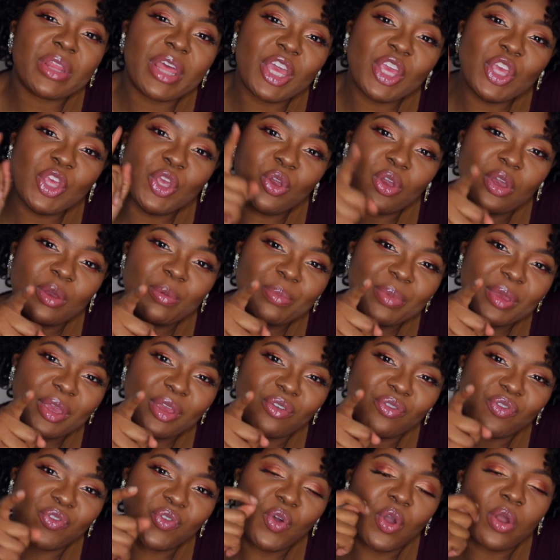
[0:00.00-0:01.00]
that you can be
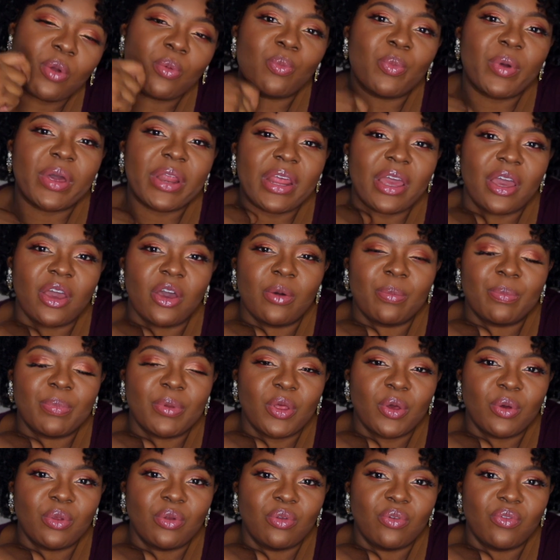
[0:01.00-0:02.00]
informed when I
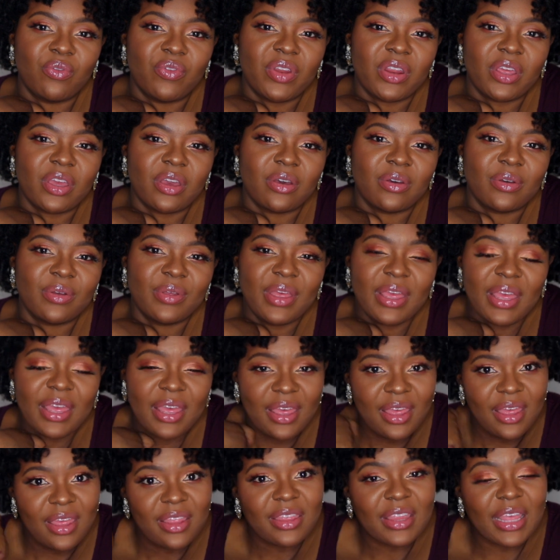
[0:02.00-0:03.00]
upload a new video.
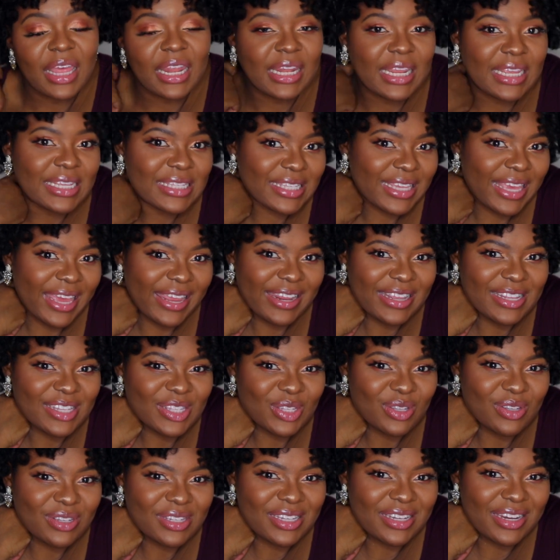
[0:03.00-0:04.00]
Now let's get
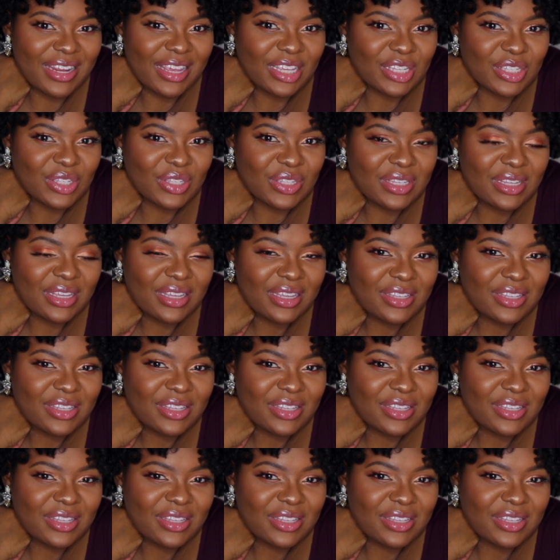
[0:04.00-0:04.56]
into today's